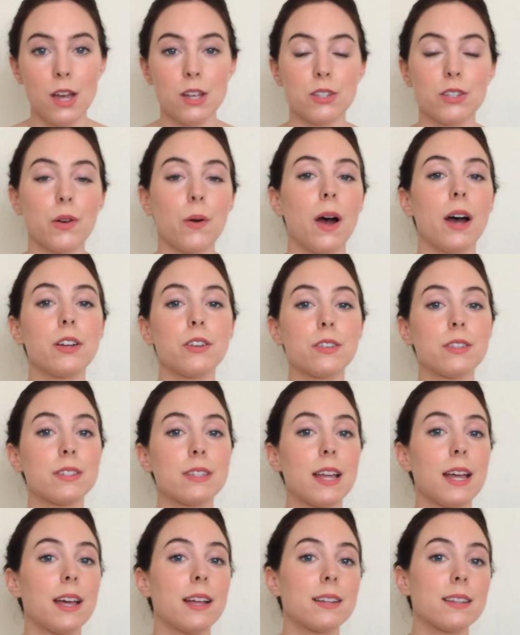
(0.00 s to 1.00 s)
So
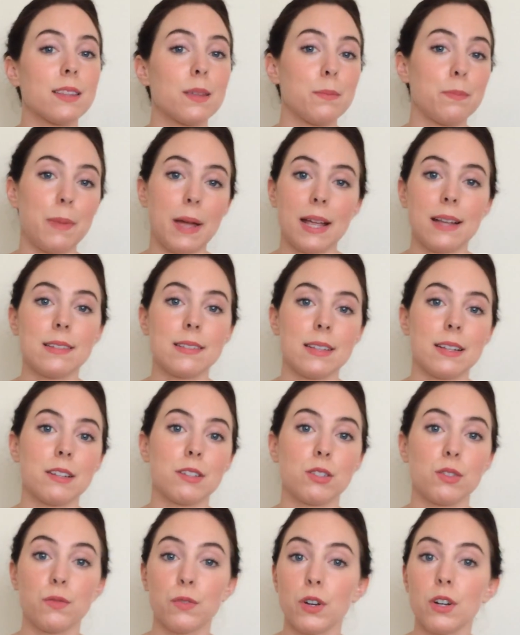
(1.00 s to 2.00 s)
understand the
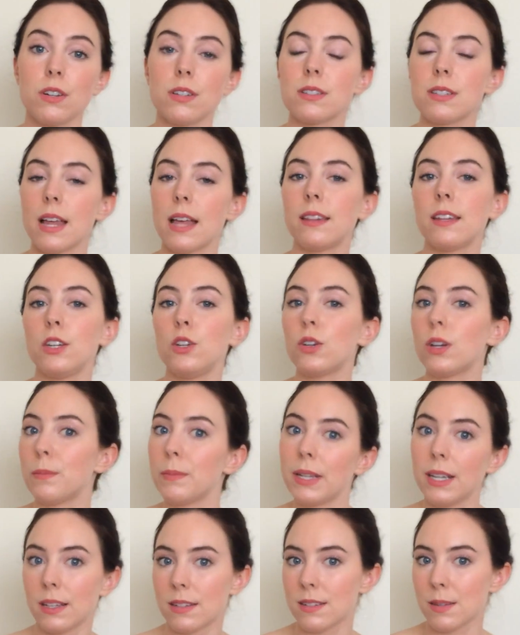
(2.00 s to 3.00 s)
basics first, and then you can
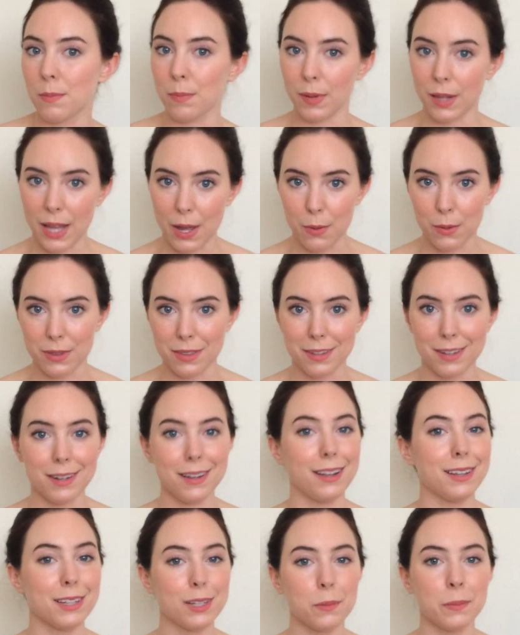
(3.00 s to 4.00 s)
begin to play with it
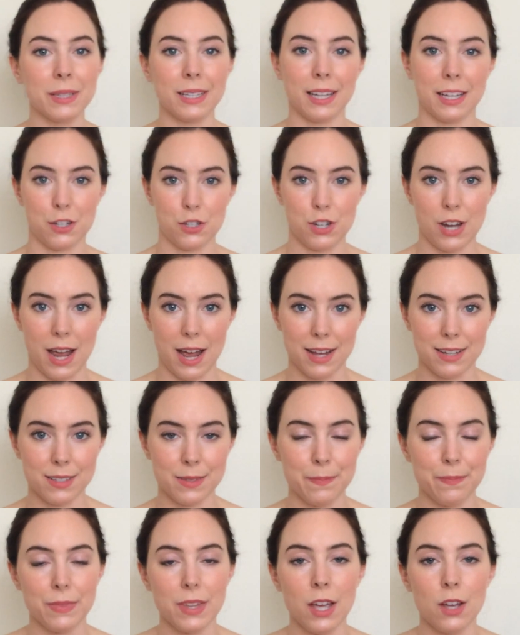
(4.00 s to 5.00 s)
a little bit like
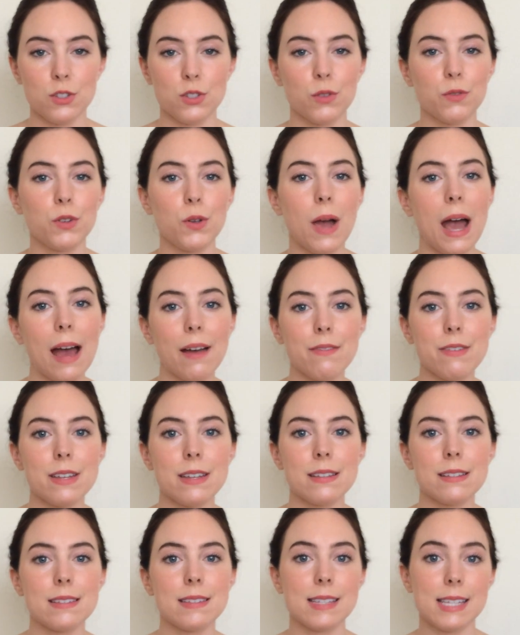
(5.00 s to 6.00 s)
jazz. So if you
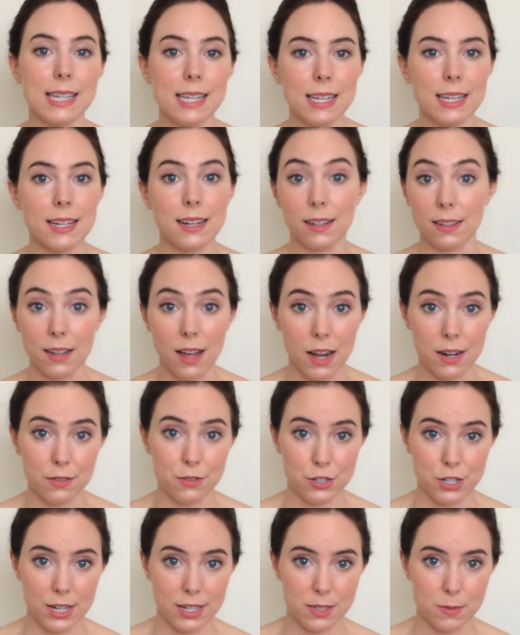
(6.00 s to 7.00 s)
haven't seen a lot
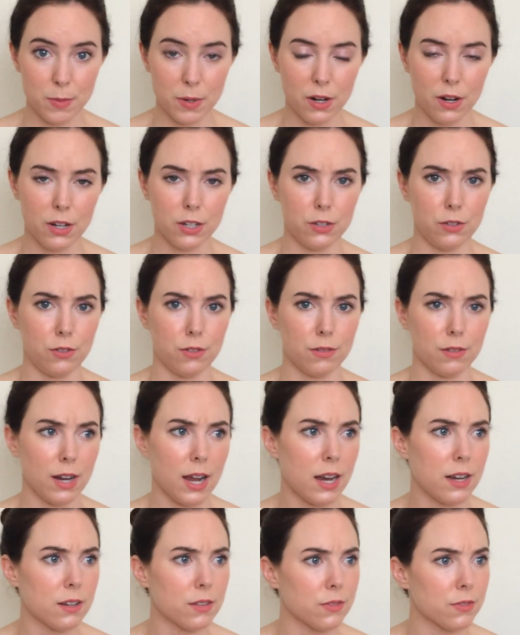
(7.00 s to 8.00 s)
of Shakespeare and you're
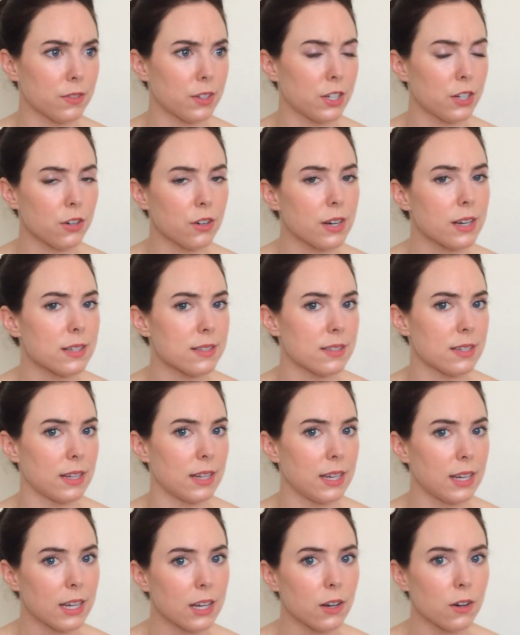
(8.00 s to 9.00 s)
kind of curious to
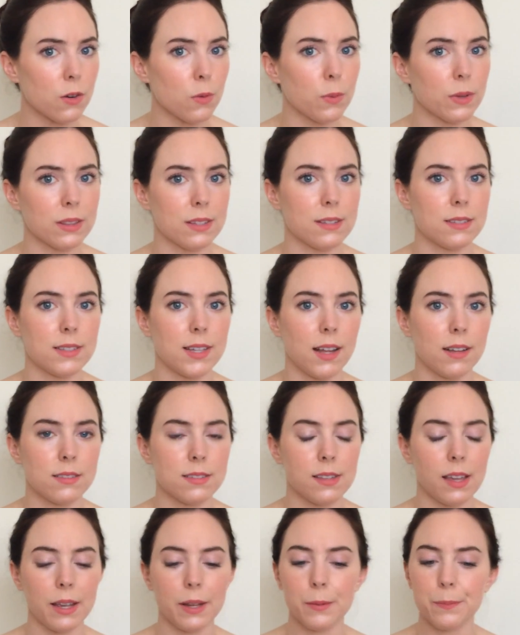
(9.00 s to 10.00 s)
hear what this
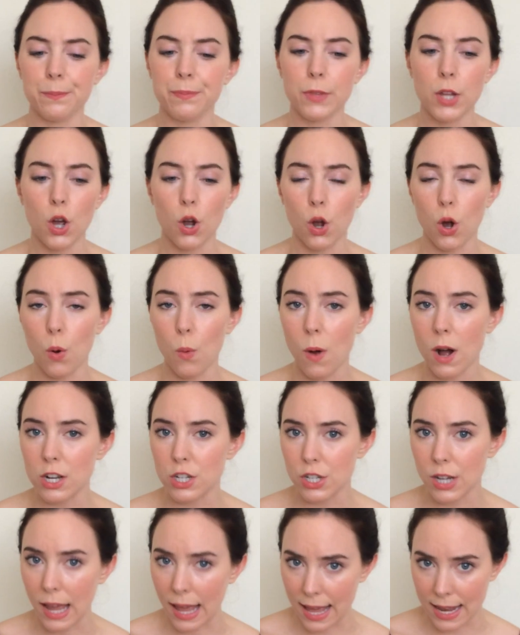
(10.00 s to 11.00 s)
sounds like, go
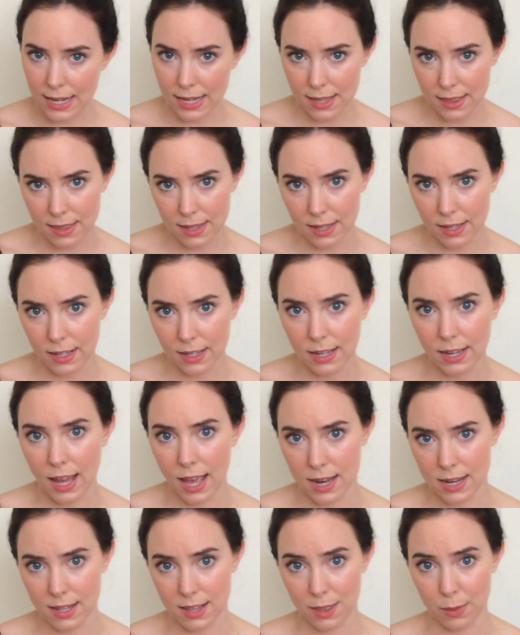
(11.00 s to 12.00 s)
watch anything
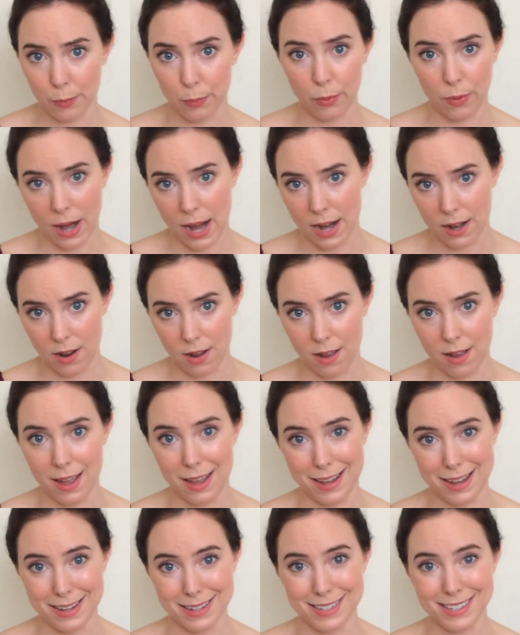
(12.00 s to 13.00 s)
Kenneth Branagh
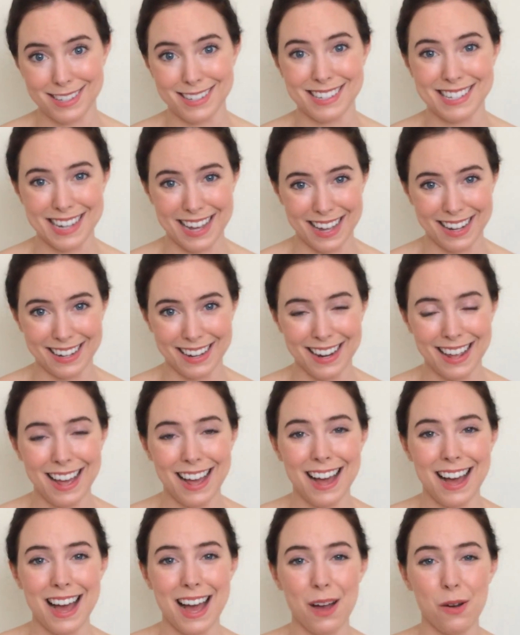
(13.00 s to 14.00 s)
has done.
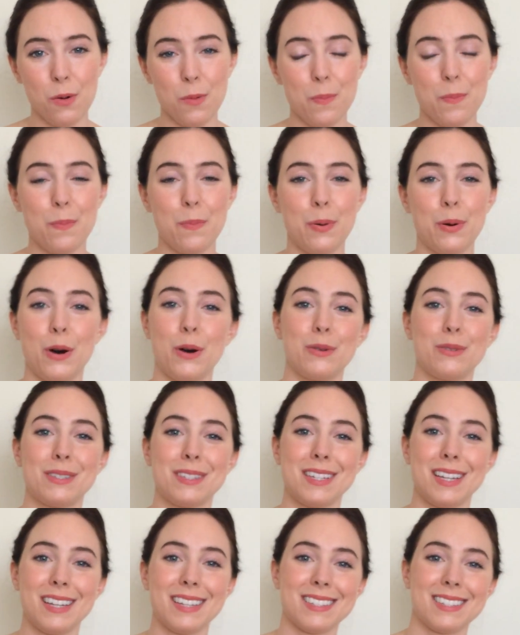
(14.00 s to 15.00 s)
I will
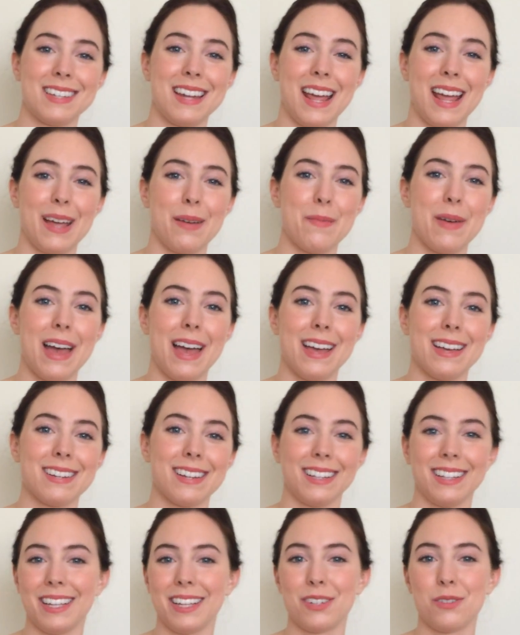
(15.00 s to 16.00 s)
post his name and
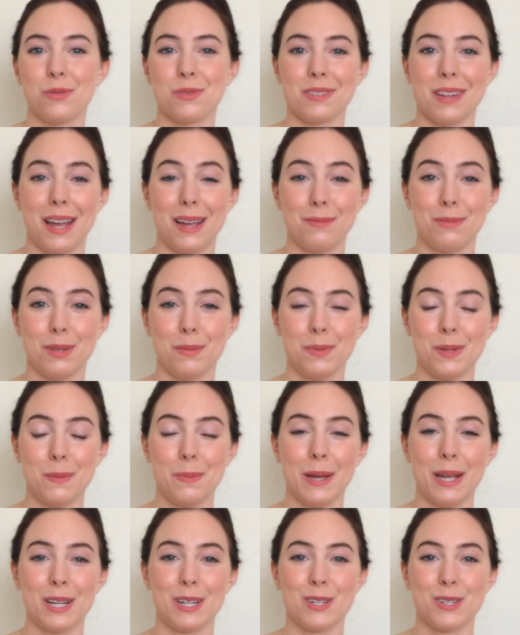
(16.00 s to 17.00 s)
a link to his IMDb
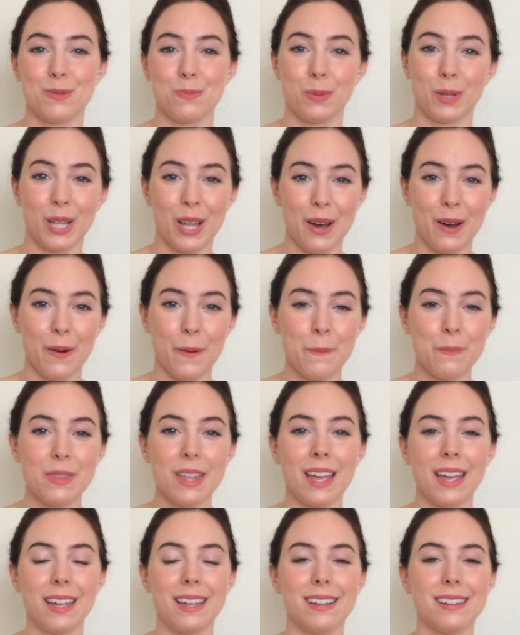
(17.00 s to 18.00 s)
page below.
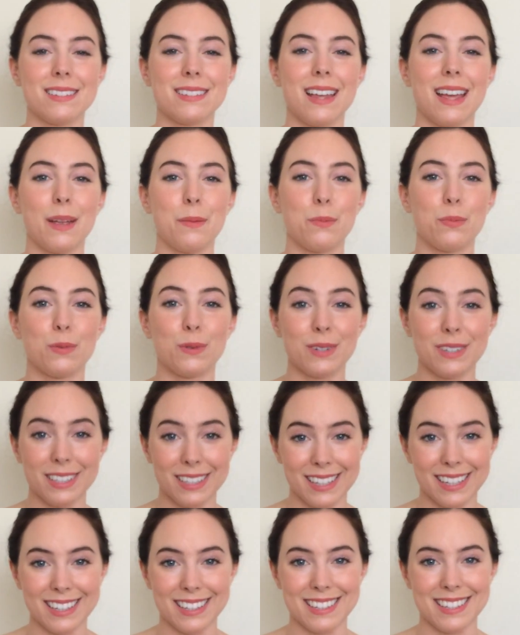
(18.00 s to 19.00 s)
He is a
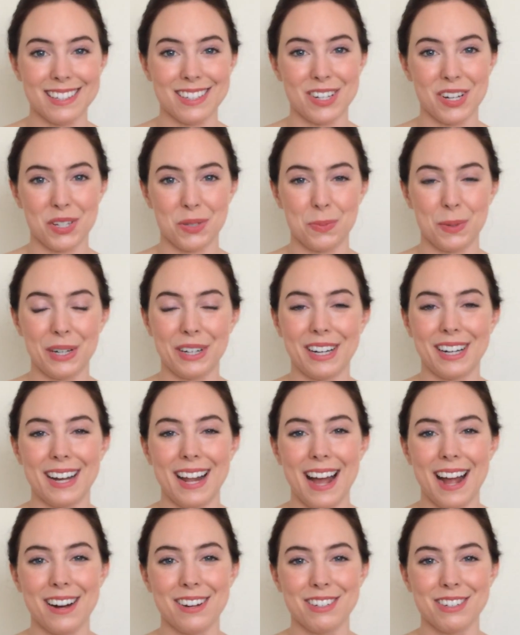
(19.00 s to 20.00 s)
brilliant Shakespearean
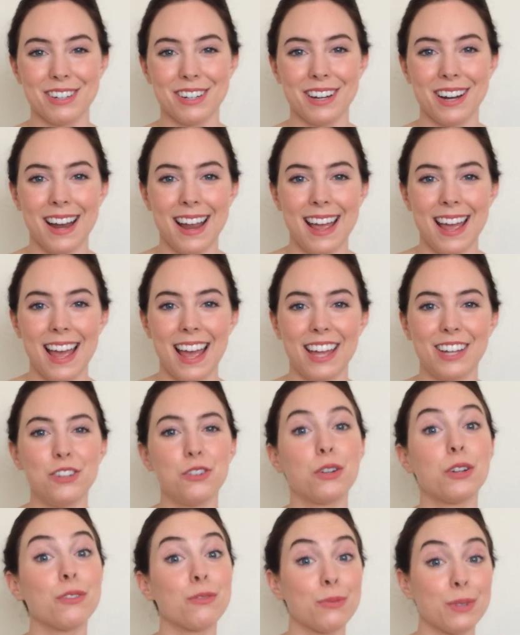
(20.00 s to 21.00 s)
actor, and
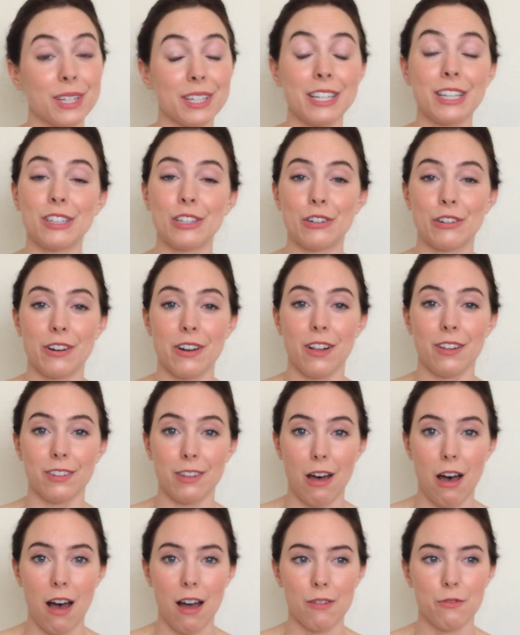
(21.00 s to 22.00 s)
you can really learn a
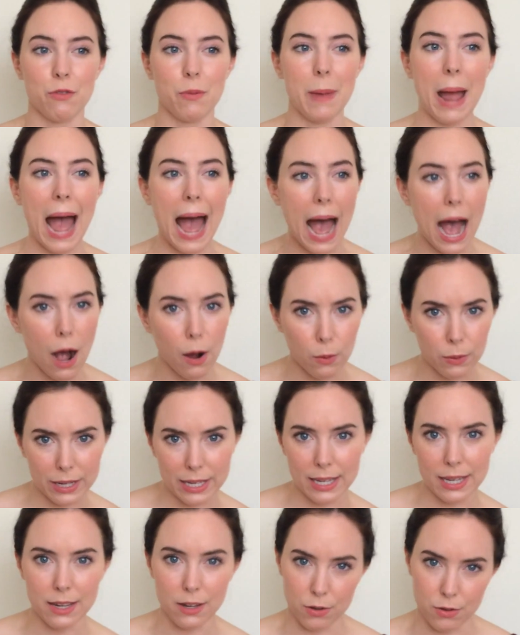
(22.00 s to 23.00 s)
lot from how
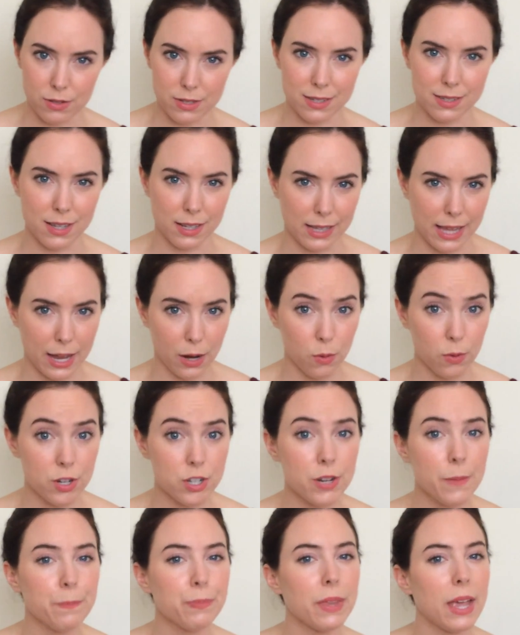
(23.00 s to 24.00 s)
he uses the
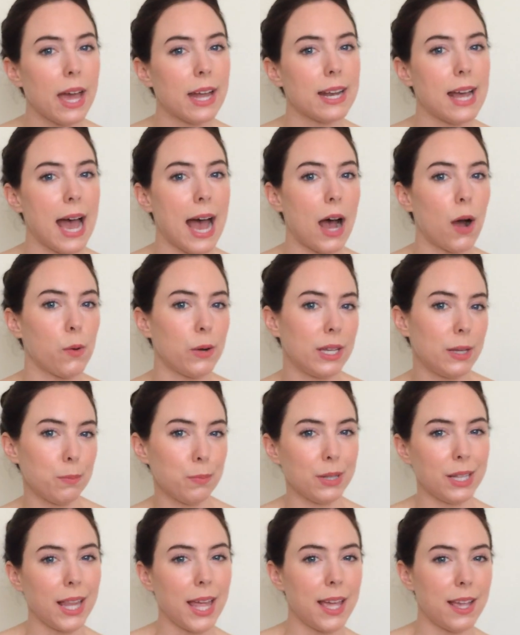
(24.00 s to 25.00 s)
language and how he
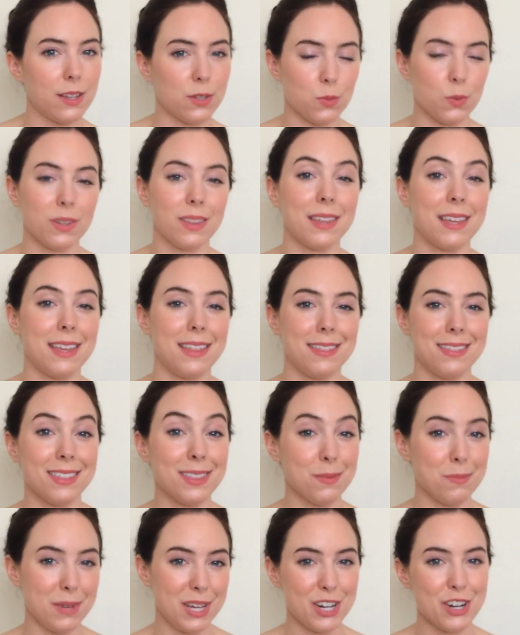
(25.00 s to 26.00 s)
plays within
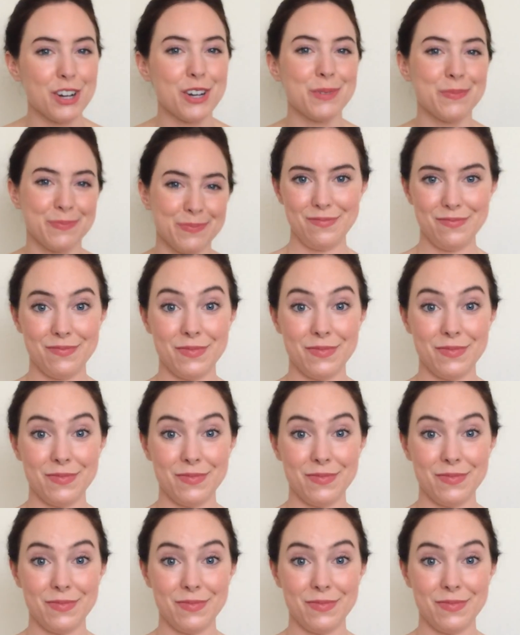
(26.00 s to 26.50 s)
the meter.